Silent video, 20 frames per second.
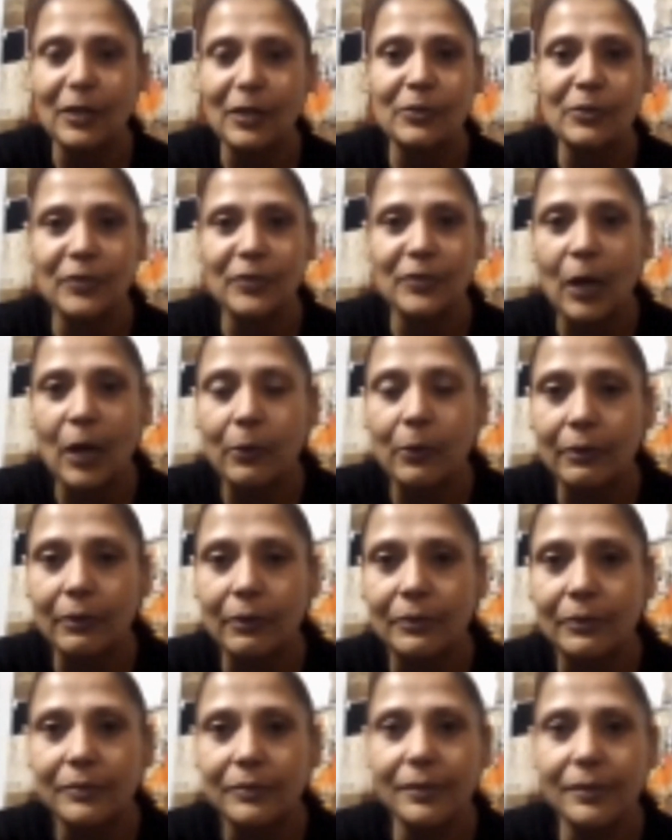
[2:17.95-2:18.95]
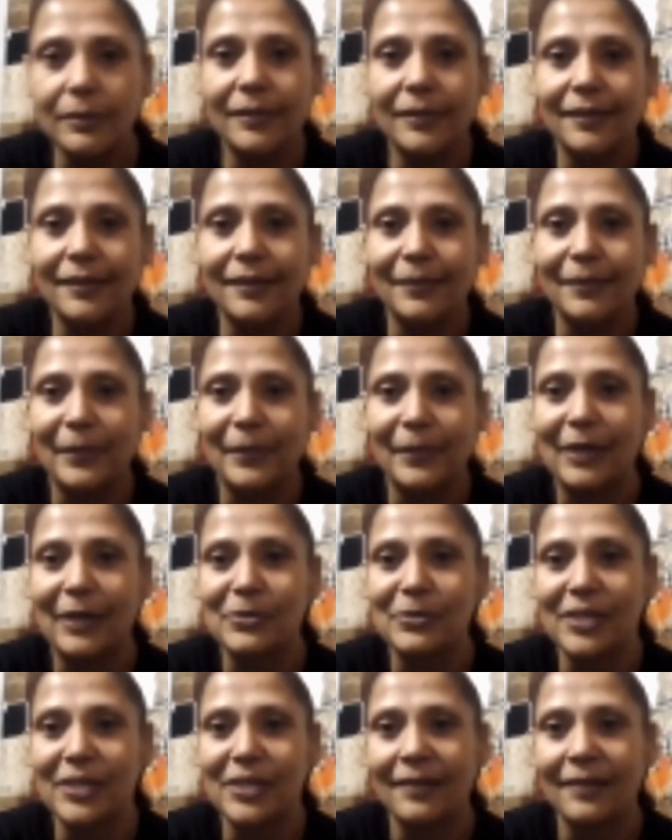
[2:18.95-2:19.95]
was a know-it-all when I
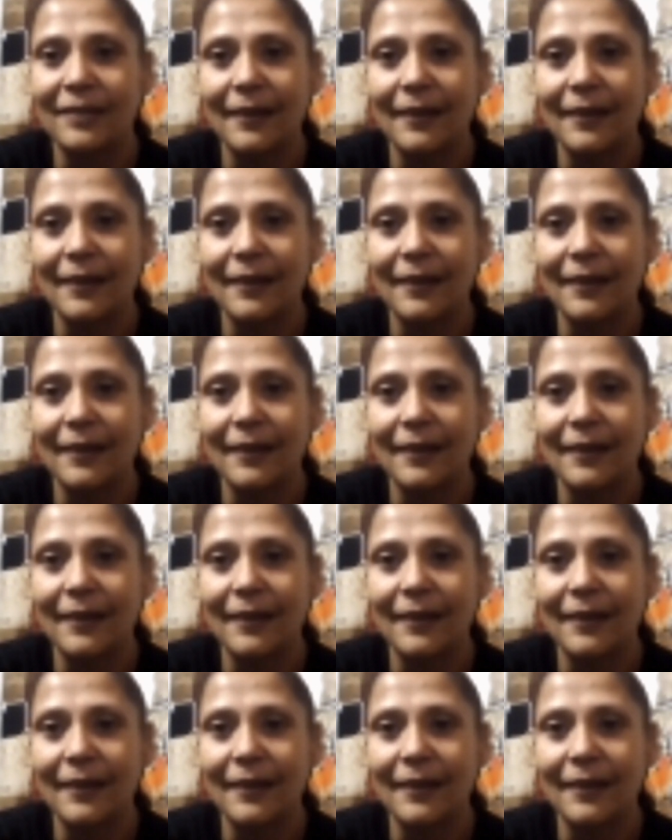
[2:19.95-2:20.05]
was younger.